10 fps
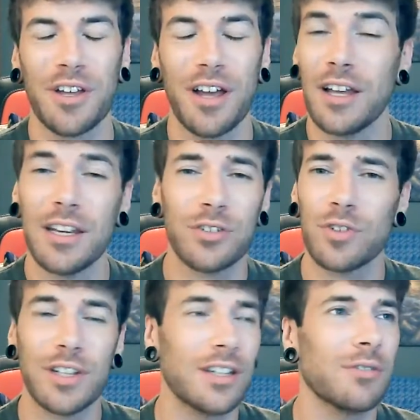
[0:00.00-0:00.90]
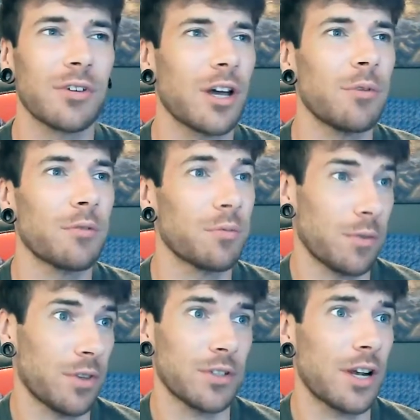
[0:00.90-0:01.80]
I literally didn't even come up
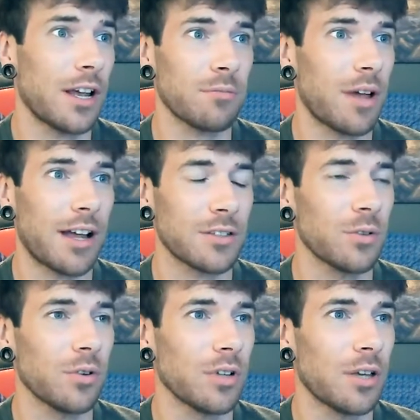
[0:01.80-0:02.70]
with the chat at all.